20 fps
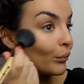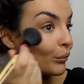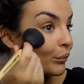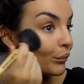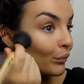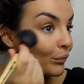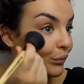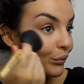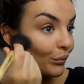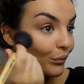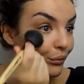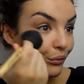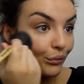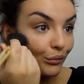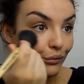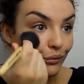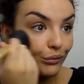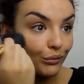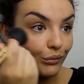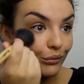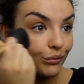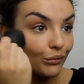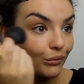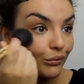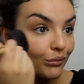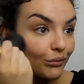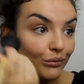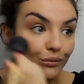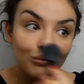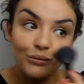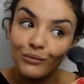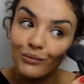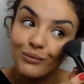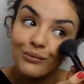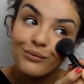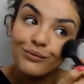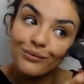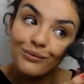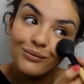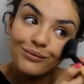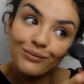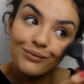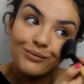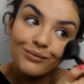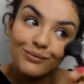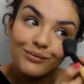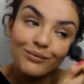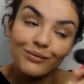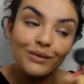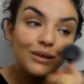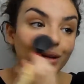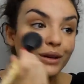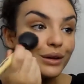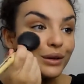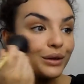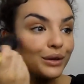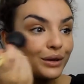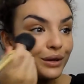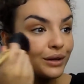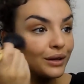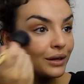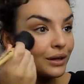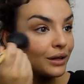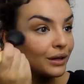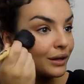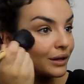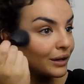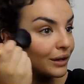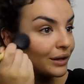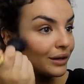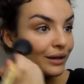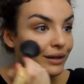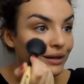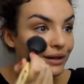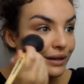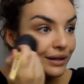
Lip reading: Nobody speaks.